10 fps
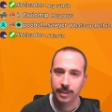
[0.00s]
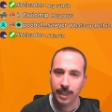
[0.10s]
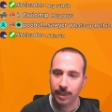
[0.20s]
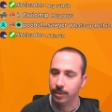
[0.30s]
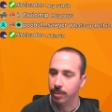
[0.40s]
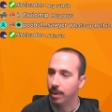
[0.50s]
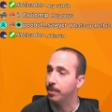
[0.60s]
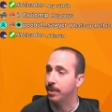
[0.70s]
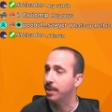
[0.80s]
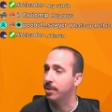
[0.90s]
Yeah, well, your
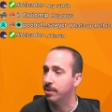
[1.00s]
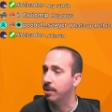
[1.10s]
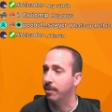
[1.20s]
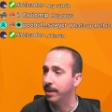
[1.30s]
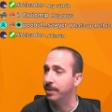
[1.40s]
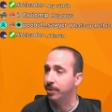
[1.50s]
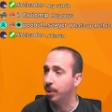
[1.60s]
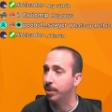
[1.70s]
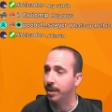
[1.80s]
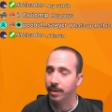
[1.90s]
reputation is already
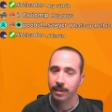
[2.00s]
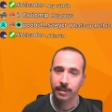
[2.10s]
dookie.